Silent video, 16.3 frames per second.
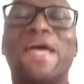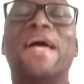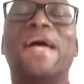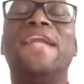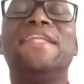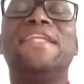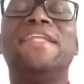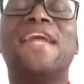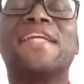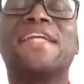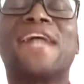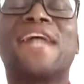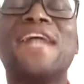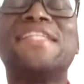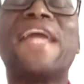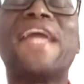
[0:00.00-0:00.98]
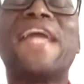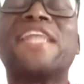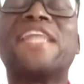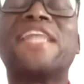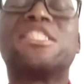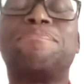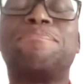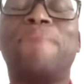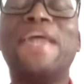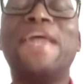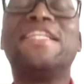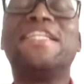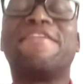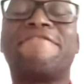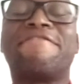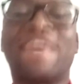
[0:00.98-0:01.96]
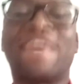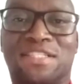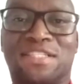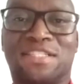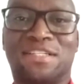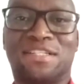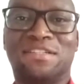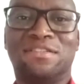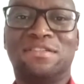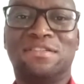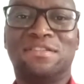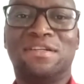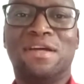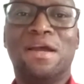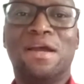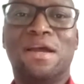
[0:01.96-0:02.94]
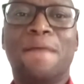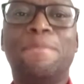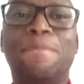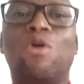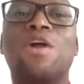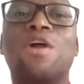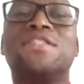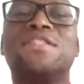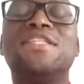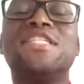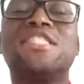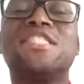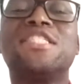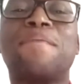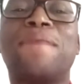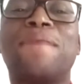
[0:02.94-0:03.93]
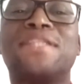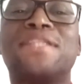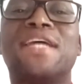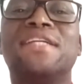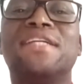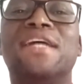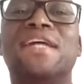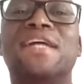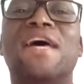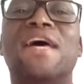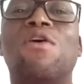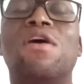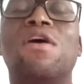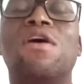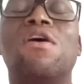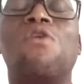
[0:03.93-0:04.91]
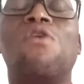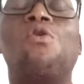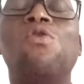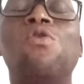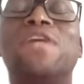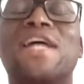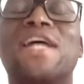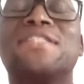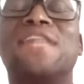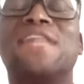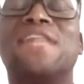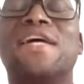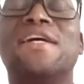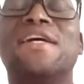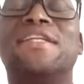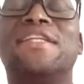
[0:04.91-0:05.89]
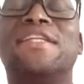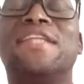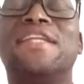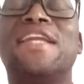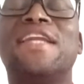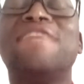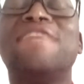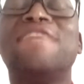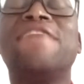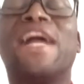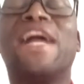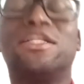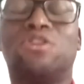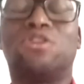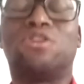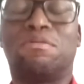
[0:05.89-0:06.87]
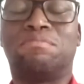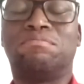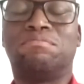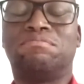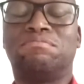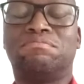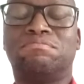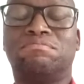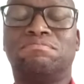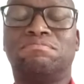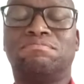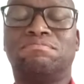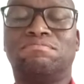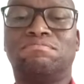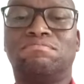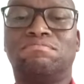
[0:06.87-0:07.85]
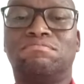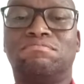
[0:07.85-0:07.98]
that counselor gets paid first because this is the person who does the, the, the difficult job. Mm -hmm.